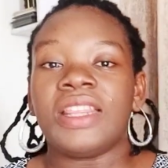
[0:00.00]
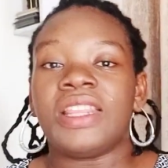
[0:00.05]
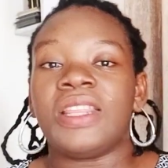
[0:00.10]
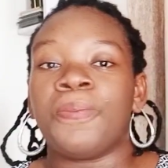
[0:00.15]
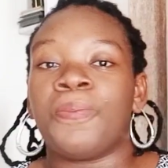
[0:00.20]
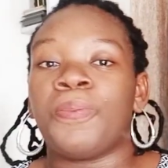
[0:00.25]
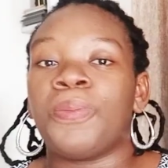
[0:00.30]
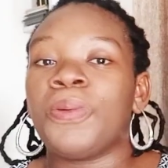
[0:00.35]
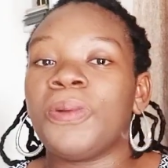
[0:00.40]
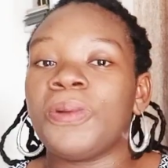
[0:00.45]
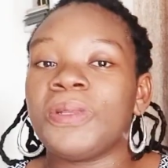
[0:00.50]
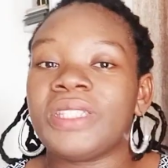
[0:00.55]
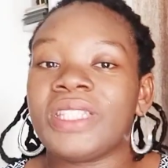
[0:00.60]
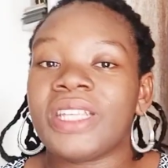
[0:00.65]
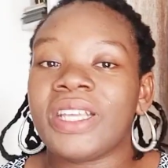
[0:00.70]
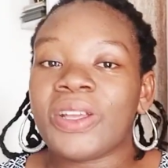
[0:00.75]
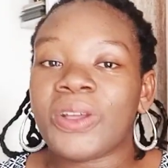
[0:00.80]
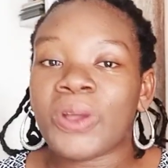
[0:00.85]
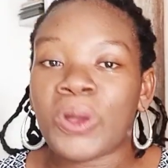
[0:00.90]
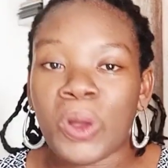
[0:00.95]
the
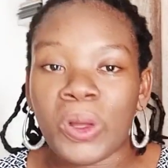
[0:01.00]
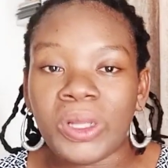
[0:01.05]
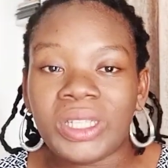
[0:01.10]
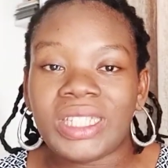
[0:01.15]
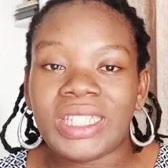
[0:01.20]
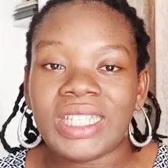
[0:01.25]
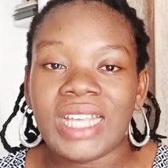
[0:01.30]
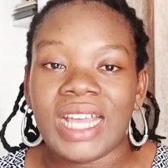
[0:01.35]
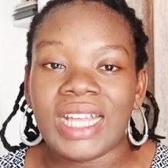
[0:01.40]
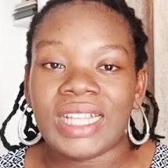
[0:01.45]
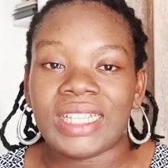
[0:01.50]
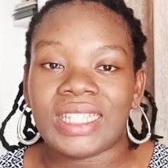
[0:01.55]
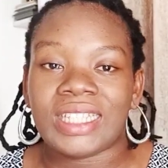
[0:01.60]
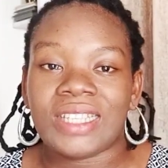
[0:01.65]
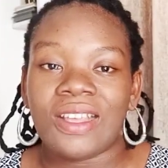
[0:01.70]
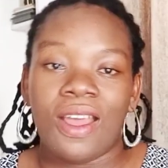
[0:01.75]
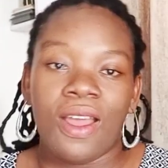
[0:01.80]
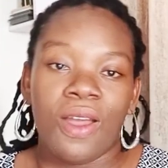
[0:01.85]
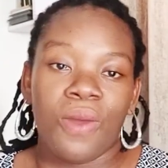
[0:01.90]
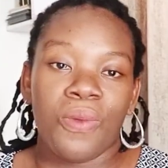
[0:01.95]
protein
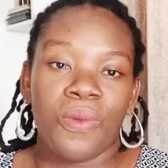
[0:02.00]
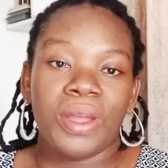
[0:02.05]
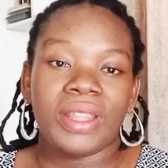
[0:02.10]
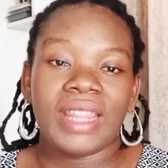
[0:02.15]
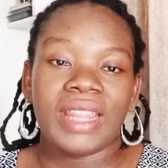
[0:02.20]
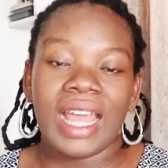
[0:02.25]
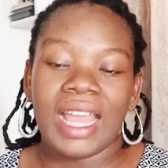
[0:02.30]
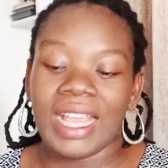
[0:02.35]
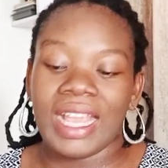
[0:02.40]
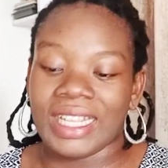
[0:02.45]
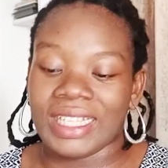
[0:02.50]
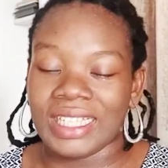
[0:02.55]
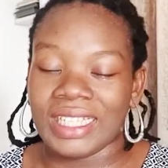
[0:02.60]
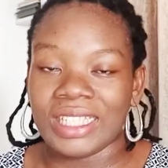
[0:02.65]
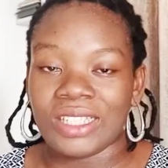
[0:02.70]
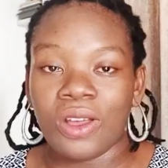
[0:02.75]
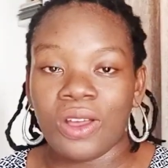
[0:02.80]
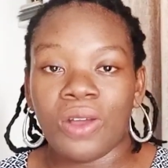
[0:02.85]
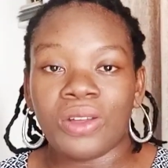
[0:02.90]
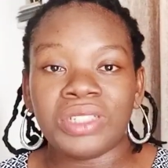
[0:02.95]
content, whether it
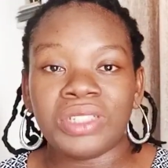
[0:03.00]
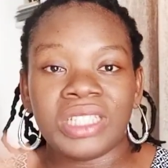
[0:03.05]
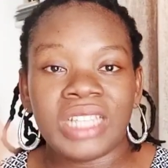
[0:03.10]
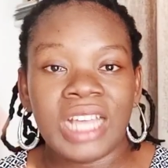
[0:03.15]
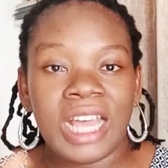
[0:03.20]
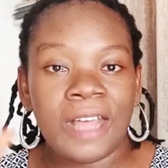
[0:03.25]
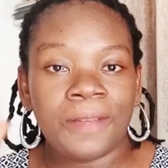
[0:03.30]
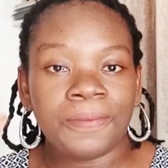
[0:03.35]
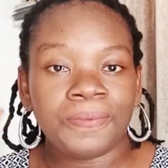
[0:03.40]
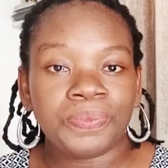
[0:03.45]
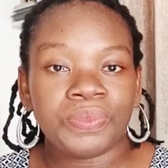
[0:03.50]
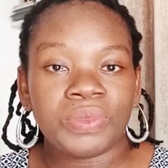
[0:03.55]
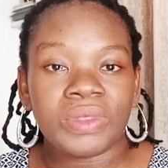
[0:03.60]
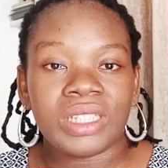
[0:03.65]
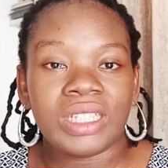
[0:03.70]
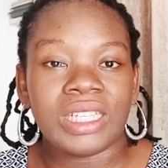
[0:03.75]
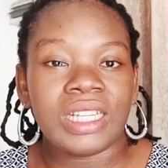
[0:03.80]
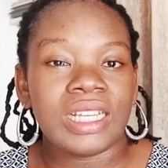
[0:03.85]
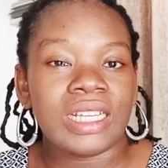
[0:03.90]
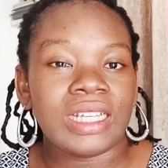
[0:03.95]
is under
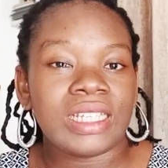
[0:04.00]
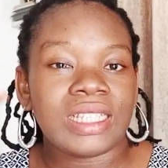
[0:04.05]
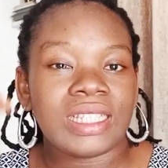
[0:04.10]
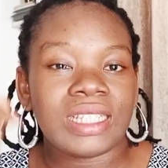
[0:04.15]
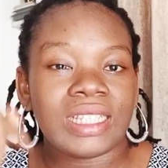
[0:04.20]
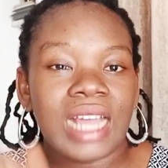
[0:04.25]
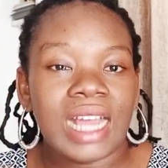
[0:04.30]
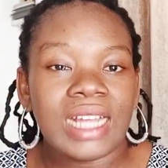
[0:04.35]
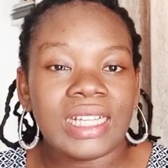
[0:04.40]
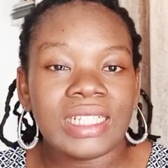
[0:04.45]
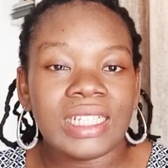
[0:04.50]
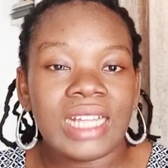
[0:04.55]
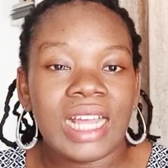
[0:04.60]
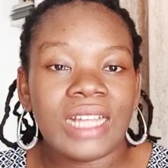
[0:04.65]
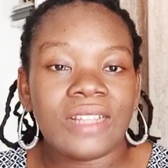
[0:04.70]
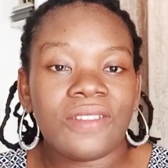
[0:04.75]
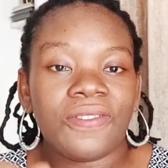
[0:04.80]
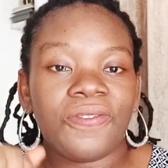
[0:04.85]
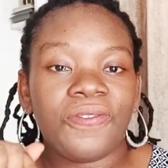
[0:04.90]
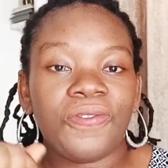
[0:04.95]
the
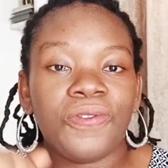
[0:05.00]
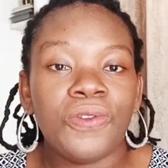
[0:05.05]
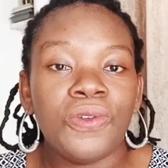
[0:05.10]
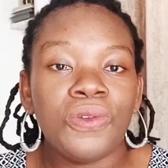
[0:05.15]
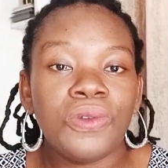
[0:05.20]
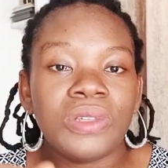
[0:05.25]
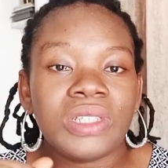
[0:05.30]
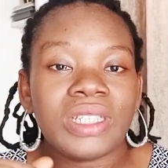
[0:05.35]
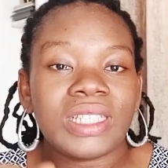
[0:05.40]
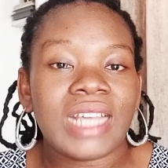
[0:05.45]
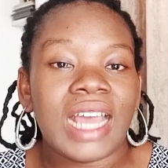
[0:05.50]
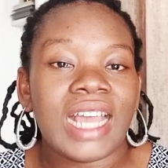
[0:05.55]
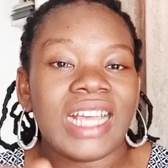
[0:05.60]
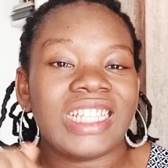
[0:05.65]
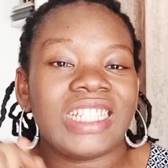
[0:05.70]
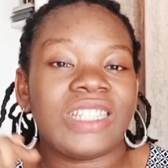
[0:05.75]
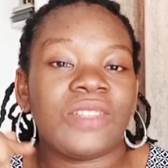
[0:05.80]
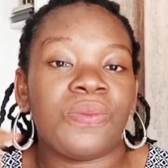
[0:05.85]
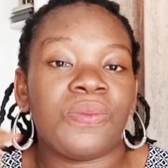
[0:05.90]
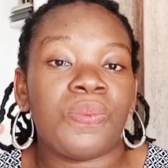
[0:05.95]
standard full
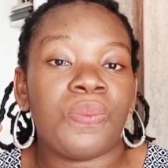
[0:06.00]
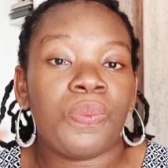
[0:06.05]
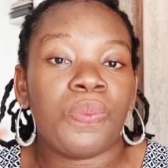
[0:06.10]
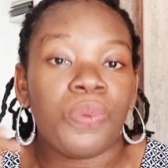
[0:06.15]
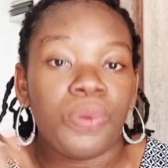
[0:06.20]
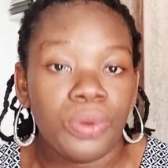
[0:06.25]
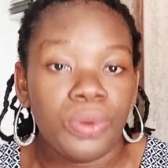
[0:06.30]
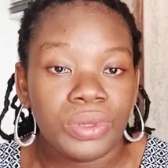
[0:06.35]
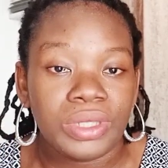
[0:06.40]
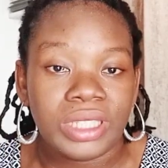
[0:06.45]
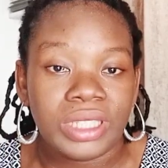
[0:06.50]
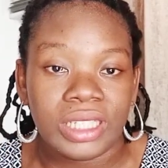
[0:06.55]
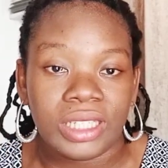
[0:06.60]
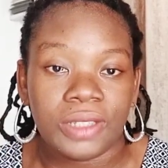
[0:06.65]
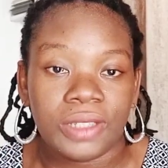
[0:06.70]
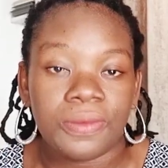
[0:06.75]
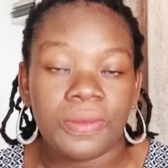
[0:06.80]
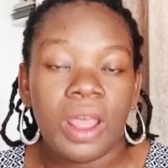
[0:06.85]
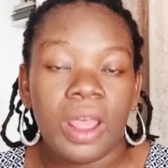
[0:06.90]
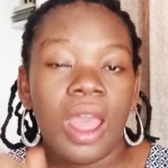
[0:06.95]
sized
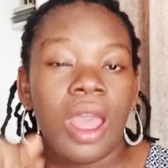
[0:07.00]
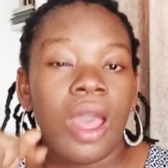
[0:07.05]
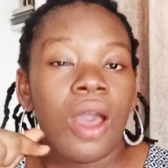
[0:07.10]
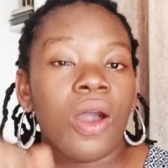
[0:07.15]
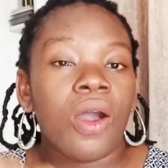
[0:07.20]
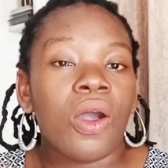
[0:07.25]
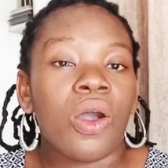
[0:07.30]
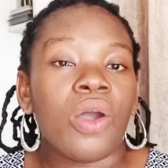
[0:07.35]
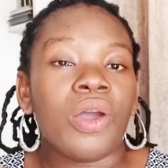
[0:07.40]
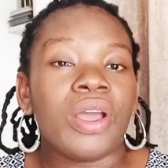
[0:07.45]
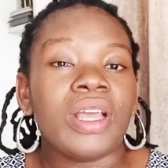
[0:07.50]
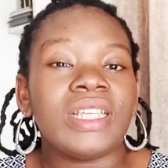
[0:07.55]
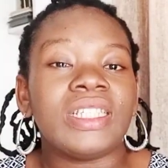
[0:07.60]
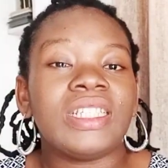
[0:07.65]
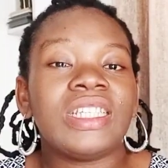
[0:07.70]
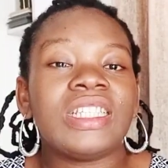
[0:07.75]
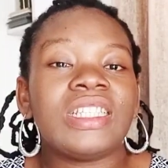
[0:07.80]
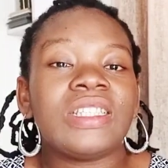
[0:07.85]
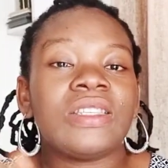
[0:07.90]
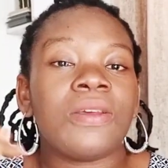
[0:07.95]
protein, or
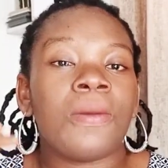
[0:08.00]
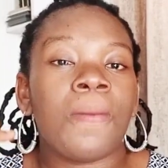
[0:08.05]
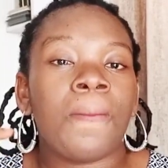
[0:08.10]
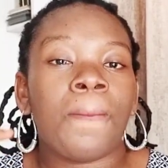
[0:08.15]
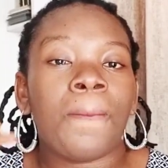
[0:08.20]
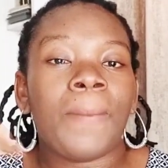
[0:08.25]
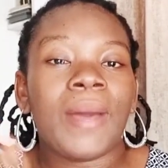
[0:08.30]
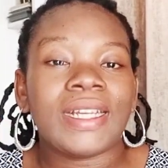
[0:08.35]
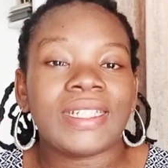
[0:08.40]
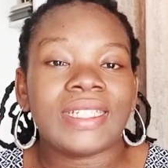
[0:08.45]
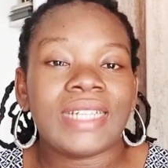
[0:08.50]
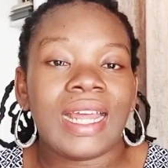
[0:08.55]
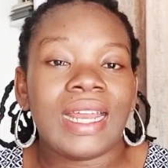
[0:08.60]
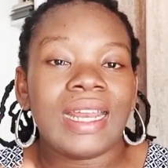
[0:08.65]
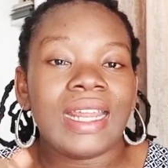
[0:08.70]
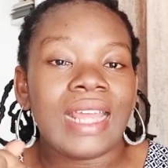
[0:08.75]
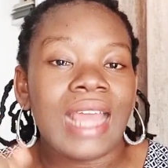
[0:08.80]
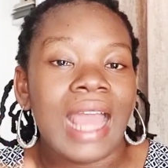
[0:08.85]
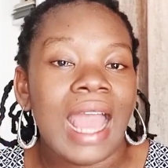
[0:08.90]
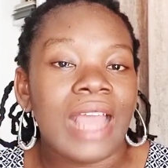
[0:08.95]
is it
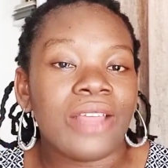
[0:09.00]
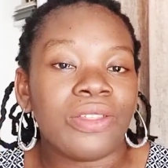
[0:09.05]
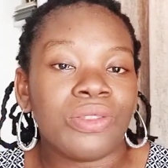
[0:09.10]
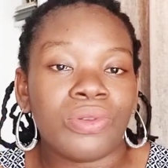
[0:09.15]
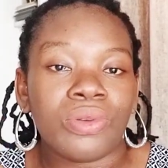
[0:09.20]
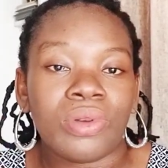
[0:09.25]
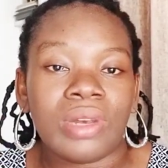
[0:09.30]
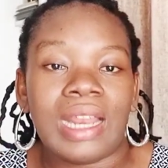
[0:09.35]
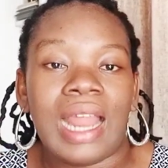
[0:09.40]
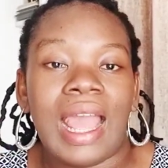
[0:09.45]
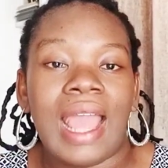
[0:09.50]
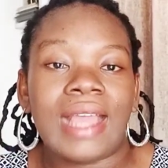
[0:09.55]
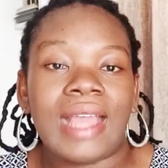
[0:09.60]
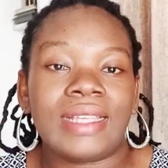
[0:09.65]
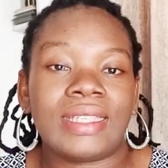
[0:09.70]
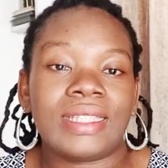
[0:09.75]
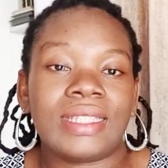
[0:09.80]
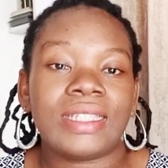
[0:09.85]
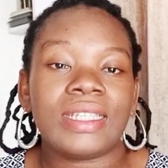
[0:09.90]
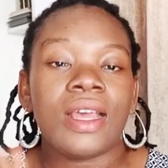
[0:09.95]
partially
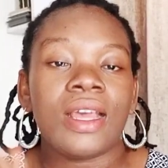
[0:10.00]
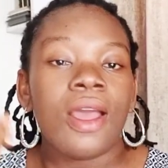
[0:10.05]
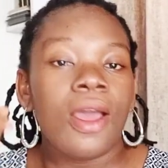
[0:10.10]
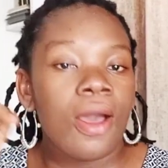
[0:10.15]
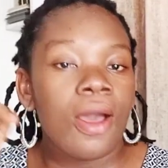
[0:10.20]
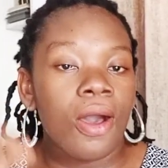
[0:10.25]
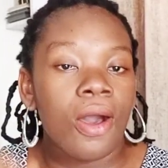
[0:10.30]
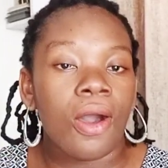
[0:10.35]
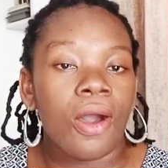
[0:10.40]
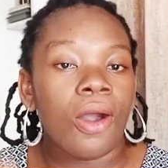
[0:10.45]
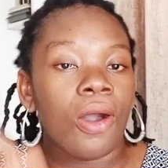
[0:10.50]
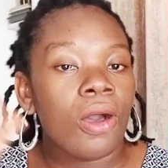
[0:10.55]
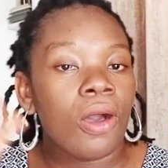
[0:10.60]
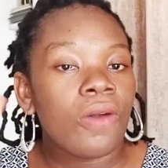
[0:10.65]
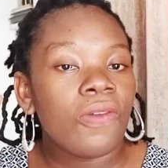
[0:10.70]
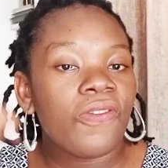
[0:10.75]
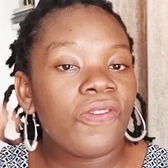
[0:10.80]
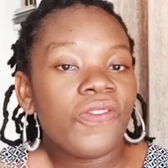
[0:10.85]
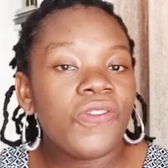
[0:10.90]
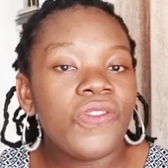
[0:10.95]
hydrolyzed
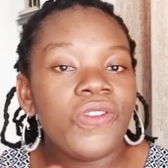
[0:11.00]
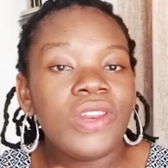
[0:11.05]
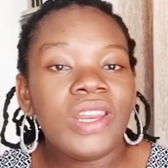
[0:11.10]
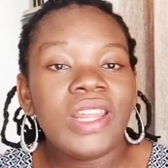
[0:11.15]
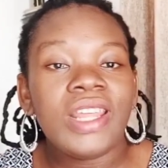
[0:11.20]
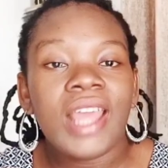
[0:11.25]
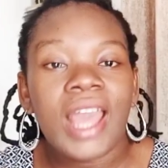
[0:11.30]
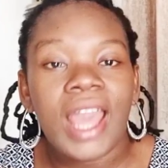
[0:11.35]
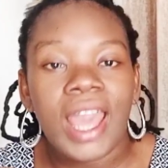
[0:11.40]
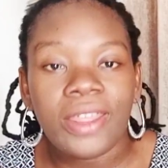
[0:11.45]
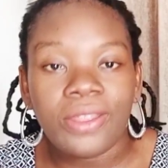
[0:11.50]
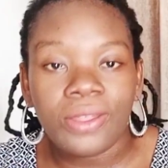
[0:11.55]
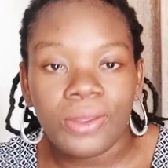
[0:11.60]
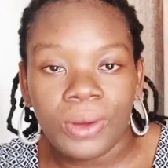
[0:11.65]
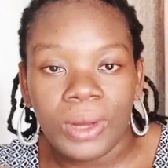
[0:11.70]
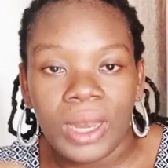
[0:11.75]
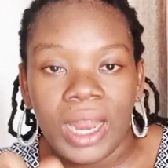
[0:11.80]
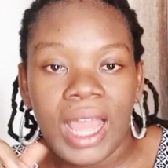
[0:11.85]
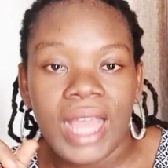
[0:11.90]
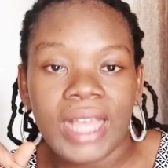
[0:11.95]
or fully
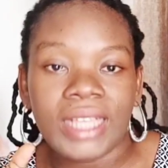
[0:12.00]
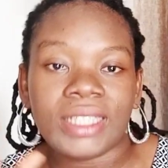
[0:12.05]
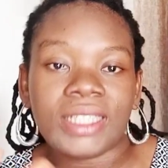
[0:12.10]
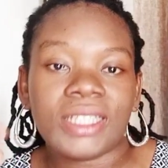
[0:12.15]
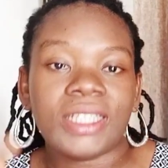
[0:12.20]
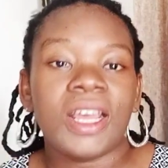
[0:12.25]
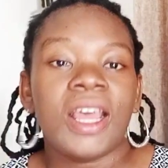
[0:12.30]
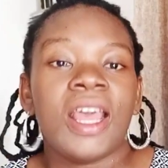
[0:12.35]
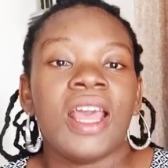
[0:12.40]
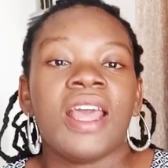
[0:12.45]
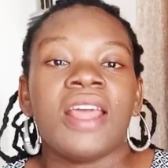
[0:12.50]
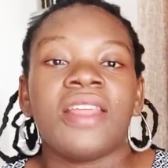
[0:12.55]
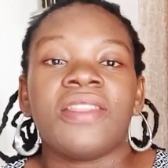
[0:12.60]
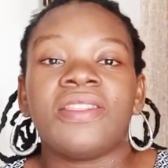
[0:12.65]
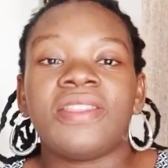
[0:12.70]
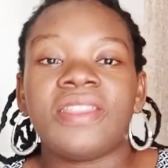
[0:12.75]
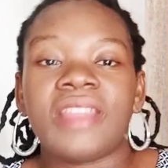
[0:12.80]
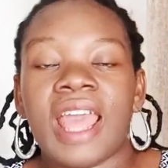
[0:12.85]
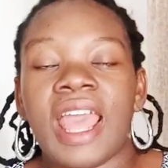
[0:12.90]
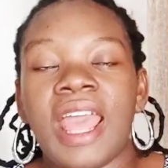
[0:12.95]
hydrolyzed.
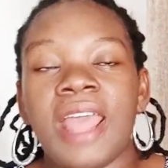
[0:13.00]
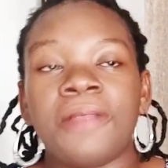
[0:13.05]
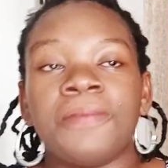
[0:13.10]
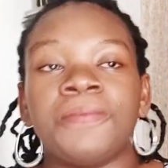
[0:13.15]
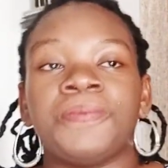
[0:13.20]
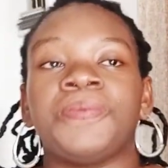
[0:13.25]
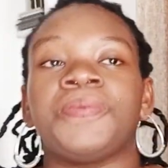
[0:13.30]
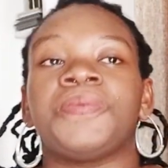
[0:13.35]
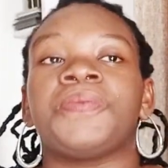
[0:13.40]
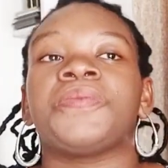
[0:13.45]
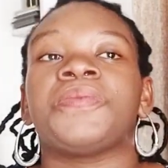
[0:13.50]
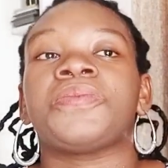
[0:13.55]
Then